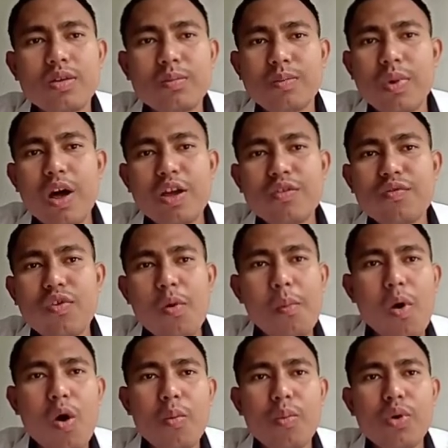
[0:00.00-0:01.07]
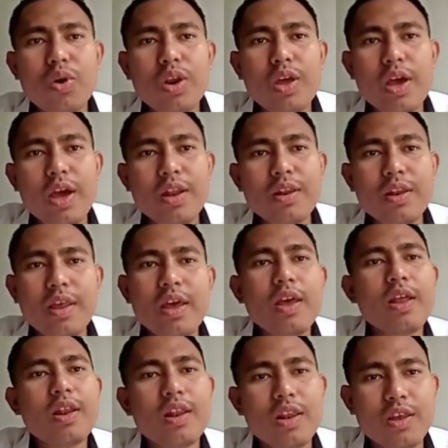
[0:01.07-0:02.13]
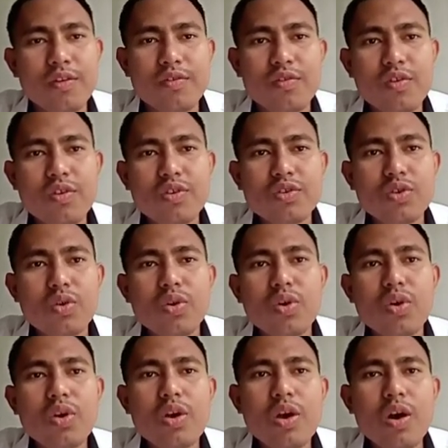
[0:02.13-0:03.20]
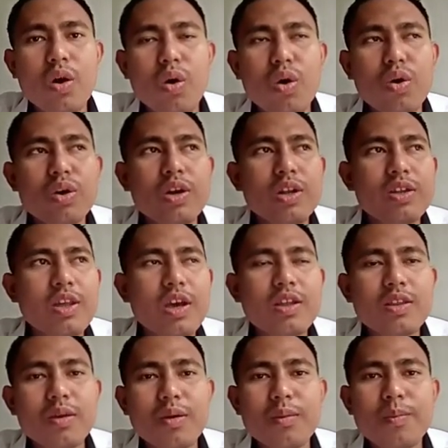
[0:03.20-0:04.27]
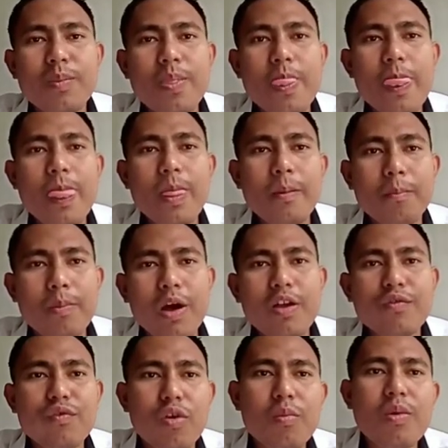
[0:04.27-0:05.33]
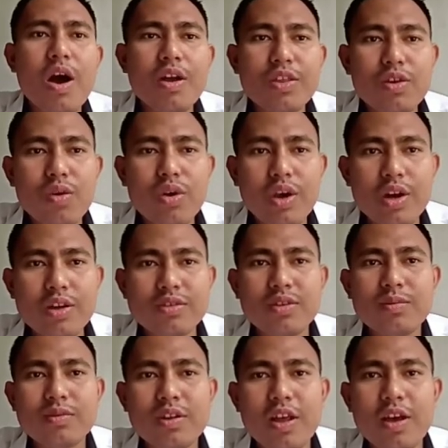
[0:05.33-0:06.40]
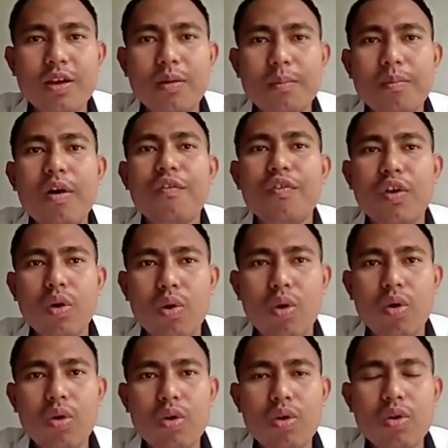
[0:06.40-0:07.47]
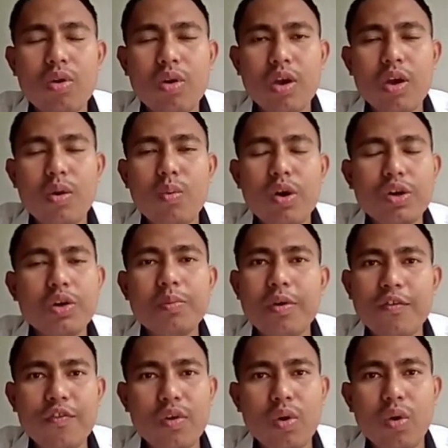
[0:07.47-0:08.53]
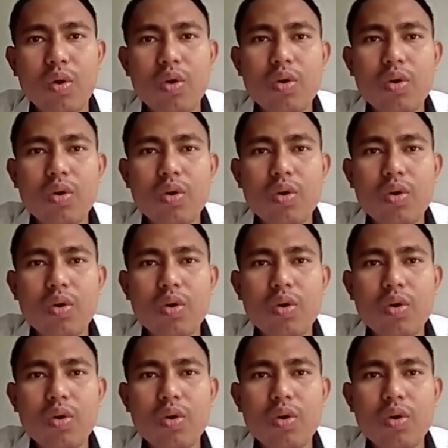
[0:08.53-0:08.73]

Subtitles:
blood from our body and they live. So, or they take the blood from other organisms like buffalo, okay, water buffalo.